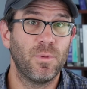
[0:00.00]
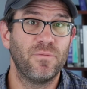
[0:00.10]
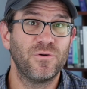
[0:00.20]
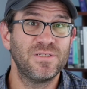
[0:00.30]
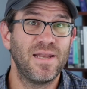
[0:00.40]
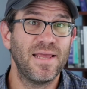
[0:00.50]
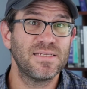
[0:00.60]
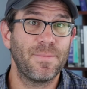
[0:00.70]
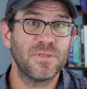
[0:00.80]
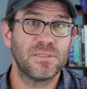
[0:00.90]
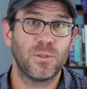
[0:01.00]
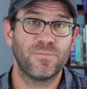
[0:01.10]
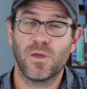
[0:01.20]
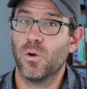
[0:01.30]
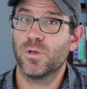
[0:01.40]
me for today's episode
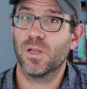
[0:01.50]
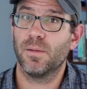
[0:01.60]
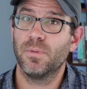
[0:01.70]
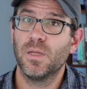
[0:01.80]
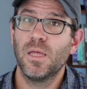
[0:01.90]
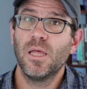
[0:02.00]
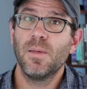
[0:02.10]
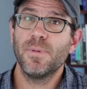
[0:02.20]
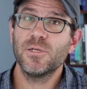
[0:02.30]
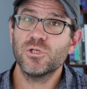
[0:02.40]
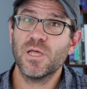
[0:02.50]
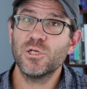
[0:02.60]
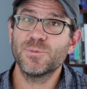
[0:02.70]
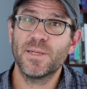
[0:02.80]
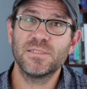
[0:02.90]
of Code Club. Be sure that you
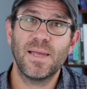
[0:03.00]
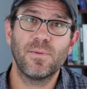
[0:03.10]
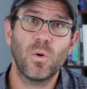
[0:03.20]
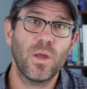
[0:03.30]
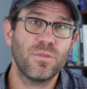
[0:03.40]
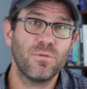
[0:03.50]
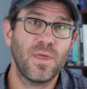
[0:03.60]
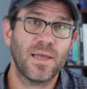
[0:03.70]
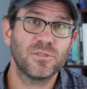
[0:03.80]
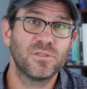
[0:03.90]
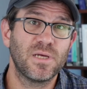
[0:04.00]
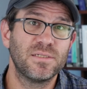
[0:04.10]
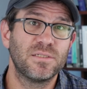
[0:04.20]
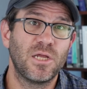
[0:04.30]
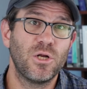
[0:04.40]
spend time going through the
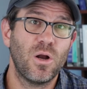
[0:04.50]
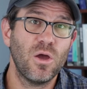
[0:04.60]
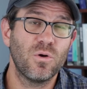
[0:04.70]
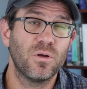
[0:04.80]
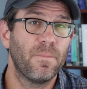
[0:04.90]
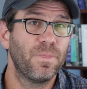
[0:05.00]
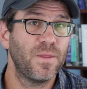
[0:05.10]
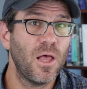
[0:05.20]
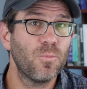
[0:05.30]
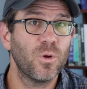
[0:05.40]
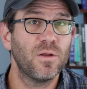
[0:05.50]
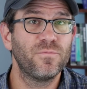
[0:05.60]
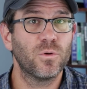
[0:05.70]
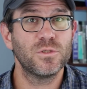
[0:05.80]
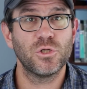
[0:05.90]
exercises on your own to help
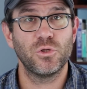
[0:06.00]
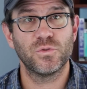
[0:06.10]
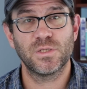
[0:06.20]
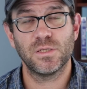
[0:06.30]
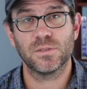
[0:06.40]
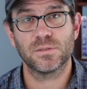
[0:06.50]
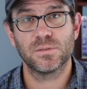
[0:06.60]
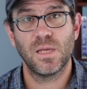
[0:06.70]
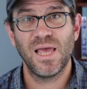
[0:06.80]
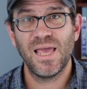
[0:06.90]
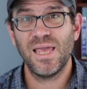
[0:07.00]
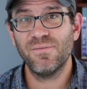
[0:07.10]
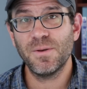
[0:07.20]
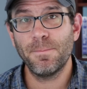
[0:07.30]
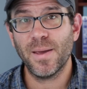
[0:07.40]
reinforce your new skills.
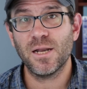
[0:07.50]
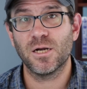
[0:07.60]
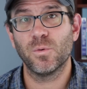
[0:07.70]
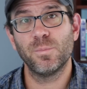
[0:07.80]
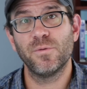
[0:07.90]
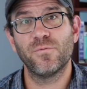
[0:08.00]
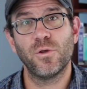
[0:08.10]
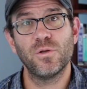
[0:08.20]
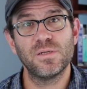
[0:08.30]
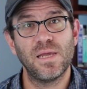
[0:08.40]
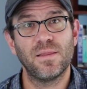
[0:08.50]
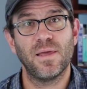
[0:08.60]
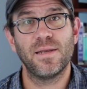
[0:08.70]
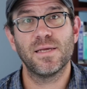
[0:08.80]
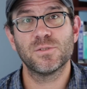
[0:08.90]
Even better would be for you to take the
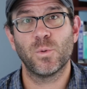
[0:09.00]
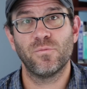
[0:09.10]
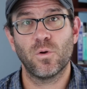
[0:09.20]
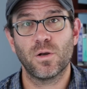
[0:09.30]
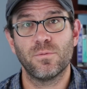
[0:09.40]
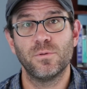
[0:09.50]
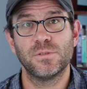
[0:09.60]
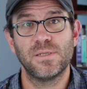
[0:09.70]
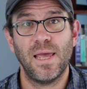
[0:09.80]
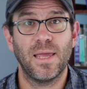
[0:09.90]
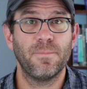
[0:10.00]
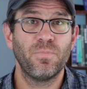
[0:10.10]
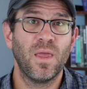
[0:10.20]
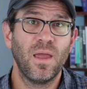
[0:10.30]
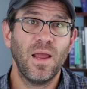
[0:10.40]
ideas we've worked through today
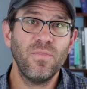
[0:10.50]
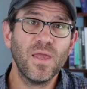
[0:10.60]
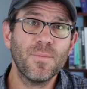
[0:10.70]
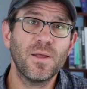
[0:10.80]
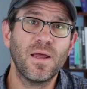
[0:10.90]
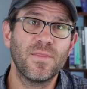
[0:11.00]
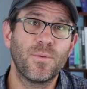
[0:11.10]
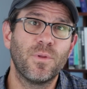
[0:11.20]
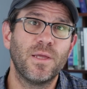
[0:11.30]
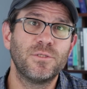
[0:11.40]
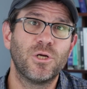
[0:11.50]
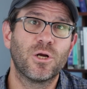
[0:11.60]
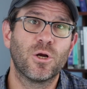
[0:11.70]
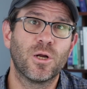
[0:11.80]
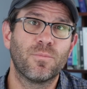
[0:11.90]
and think about how they relate to your current